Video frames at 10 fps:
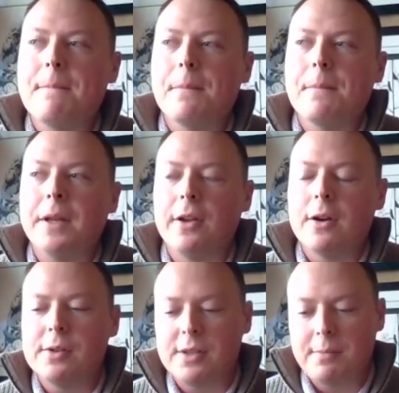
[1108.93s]
But there
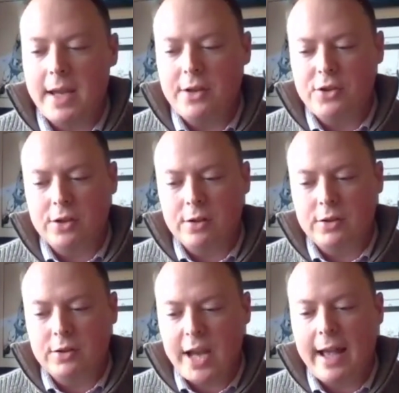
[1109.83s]
was a
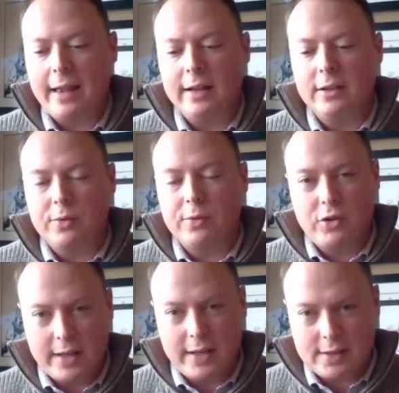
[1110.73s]
major challenge with
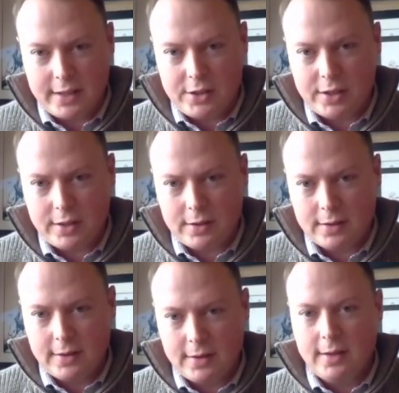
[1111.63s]
translation.
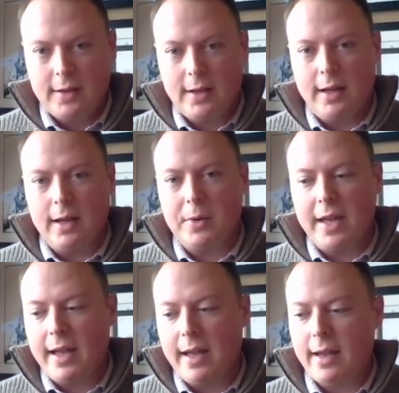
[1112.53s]
We
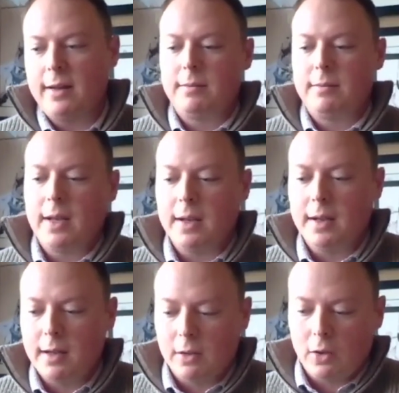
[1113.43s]
had
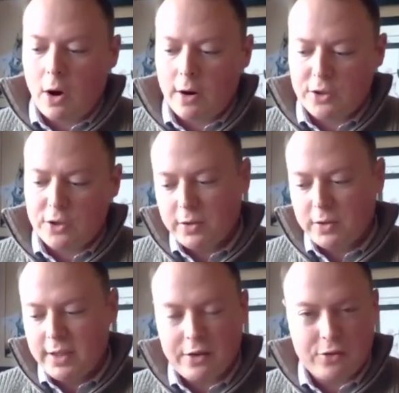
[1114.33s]
a large
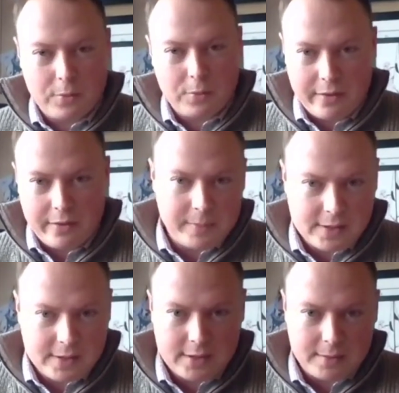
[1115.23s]
multinational private
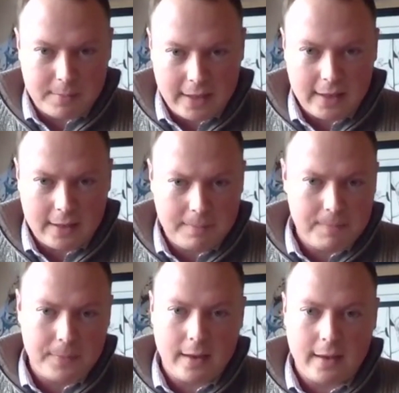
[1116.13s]
business and banking
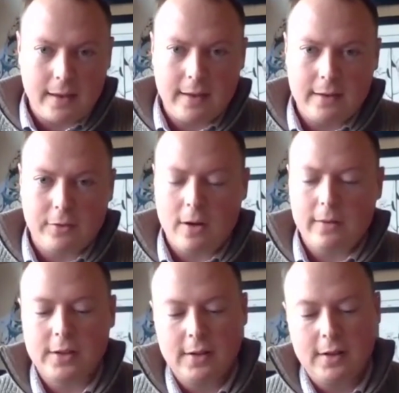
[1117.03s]

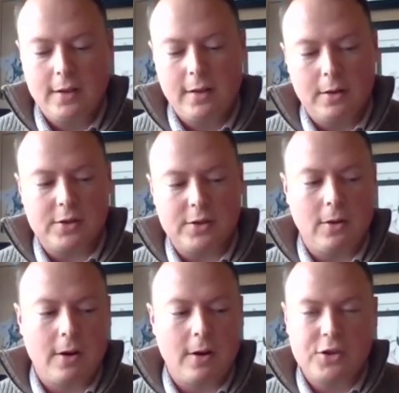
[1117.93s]
involved. There was a
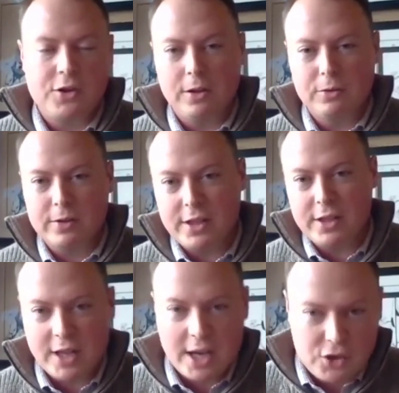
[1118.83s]
large children's
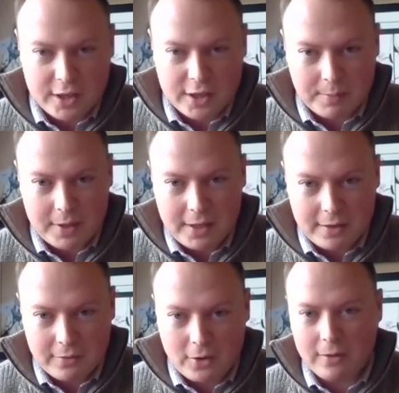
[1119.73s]
education company
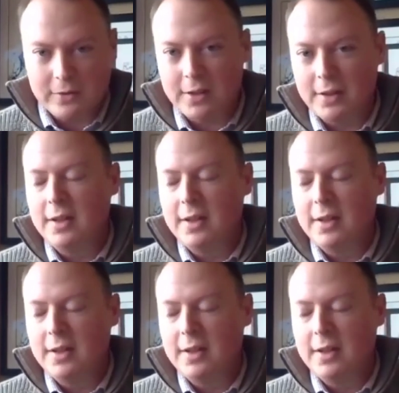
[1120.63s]
involved.